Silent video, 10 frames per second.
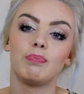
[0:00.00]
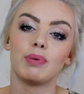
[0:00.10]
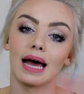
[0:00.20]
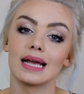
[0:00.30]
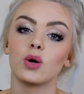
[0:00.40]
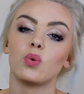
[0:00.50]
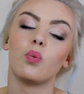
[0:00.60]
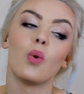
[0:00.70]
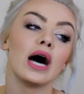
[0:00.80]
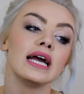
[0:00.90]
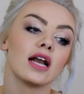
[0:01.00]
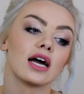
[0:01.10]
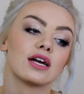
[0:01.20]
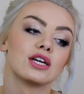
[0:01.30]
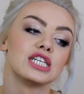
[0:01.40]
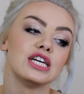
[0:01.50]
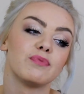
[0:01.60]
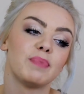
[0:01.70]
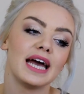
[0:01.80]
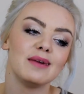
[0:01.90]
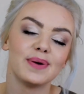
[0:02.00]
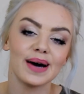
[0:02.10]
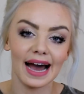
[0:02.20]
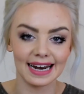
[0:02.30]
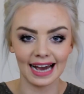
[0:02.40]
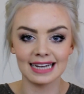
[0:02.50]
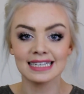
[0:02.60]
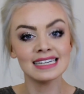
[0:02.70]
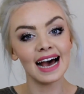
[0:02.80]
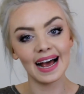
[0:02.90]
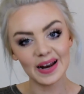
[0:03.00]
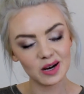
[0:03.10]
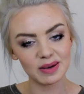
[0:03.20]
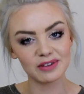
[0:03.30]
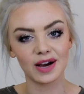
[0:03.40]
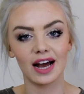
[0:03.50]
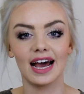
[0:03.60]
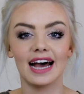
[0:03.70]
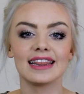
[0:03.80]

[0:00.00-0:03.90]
blank white, like a sheet of paper, and add a little bit of colour.